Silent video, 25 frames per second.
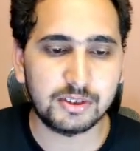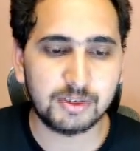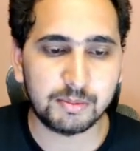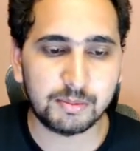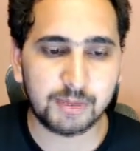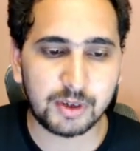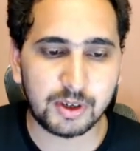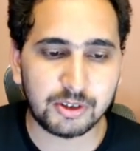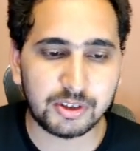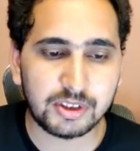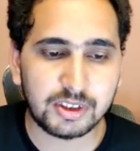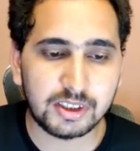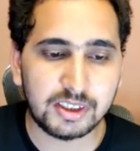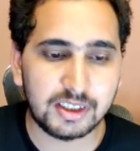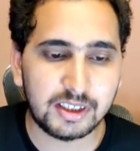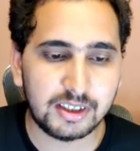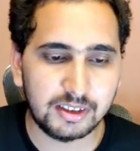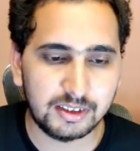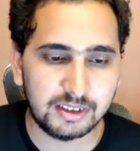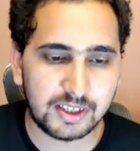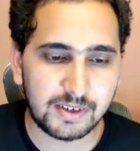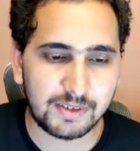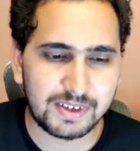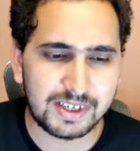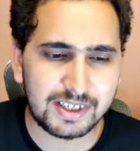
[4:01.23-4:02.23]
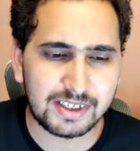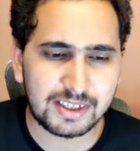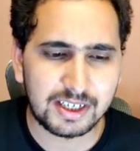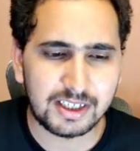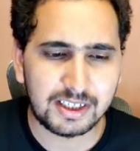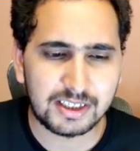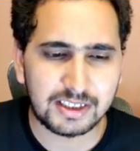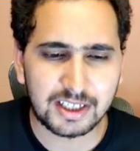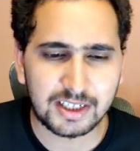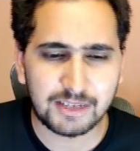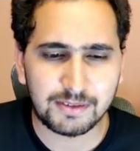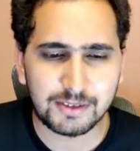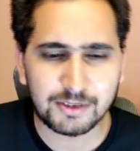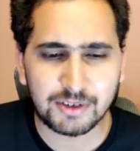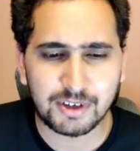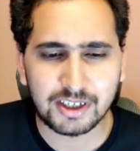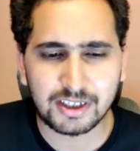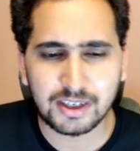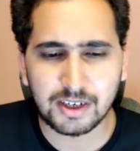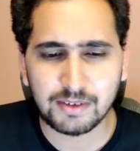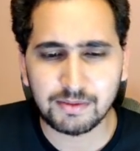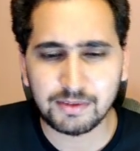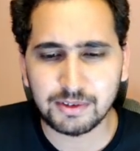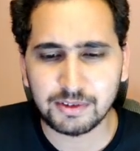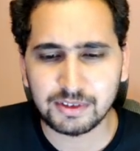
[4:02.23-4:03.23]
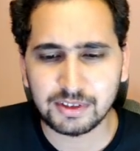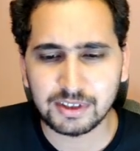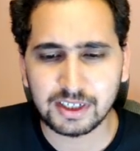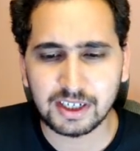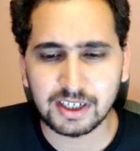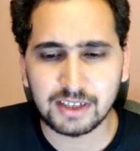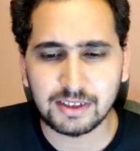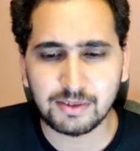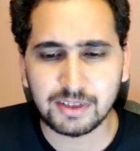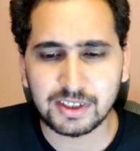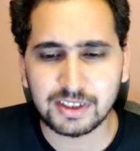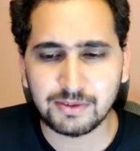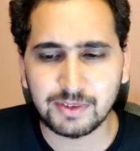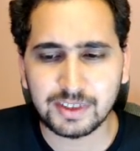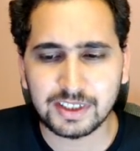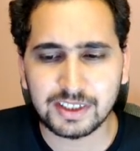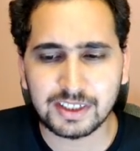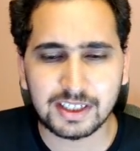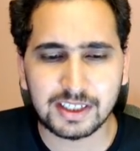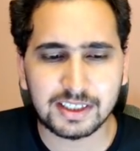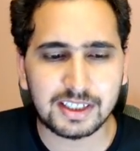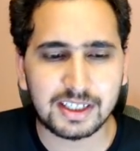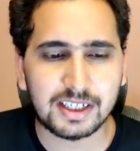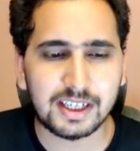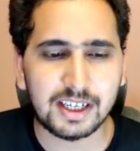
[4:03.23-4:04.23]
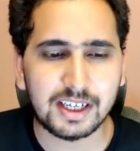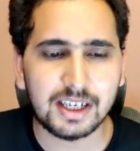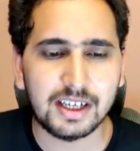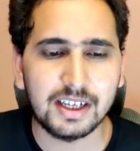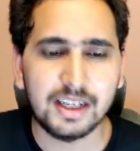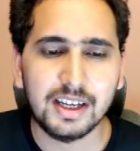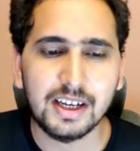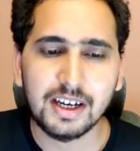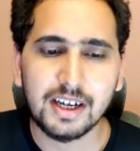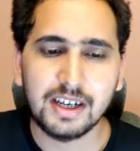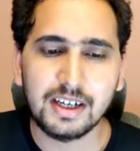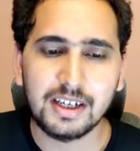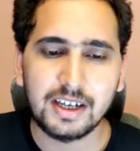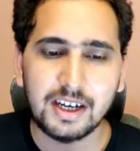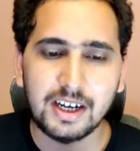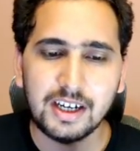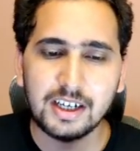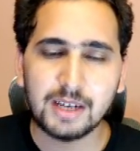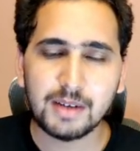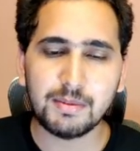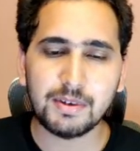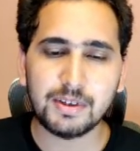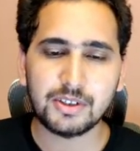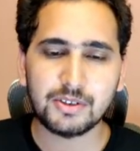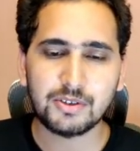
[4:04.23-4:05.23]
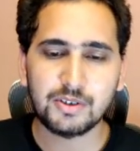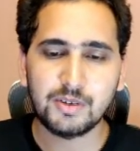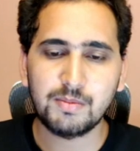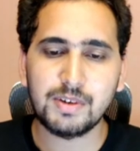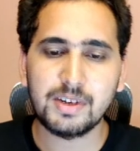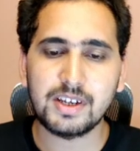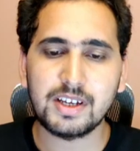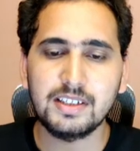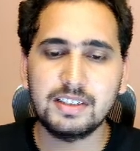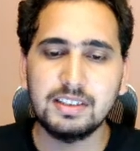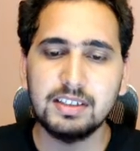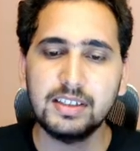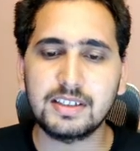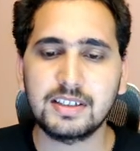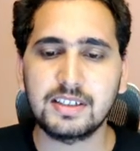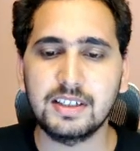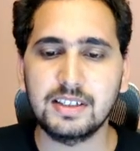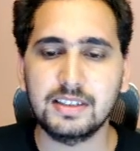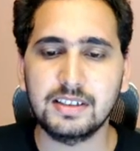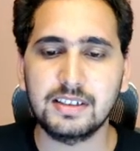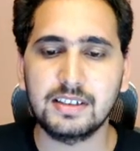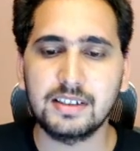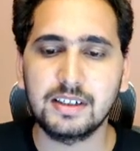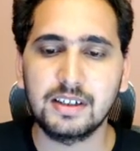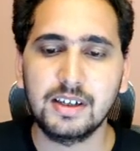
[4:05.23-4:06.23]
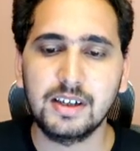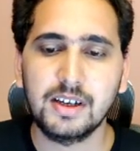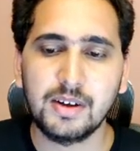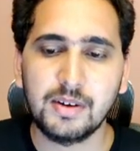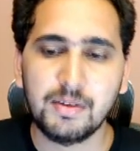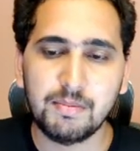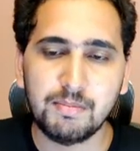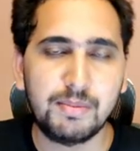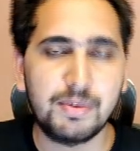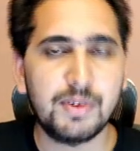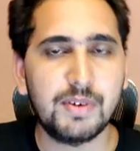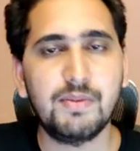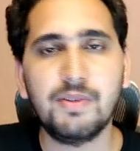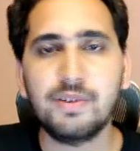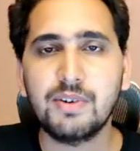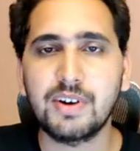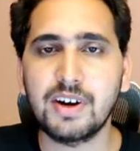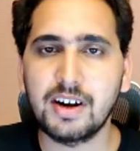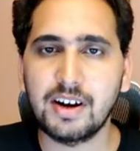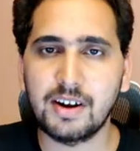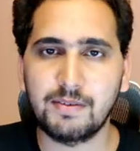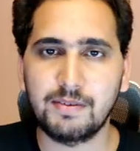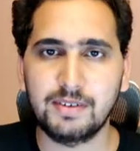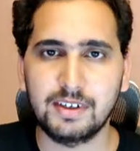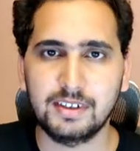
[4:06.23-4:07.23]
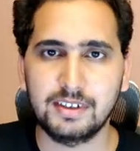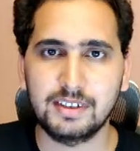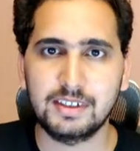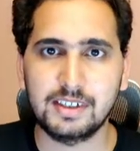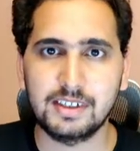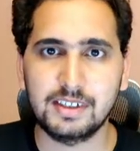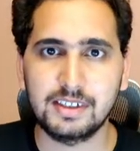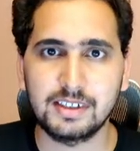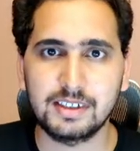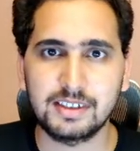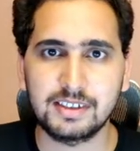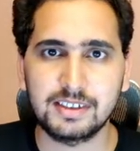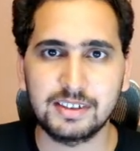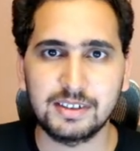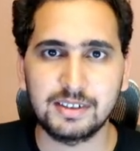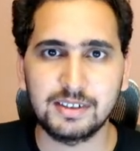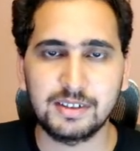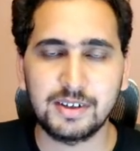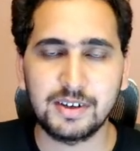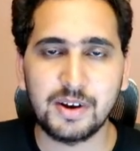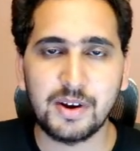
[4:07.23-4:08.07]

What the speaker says: So because the definition itself is quite confusing, right? Which says that, hey, database should be consistent before and after the transaction.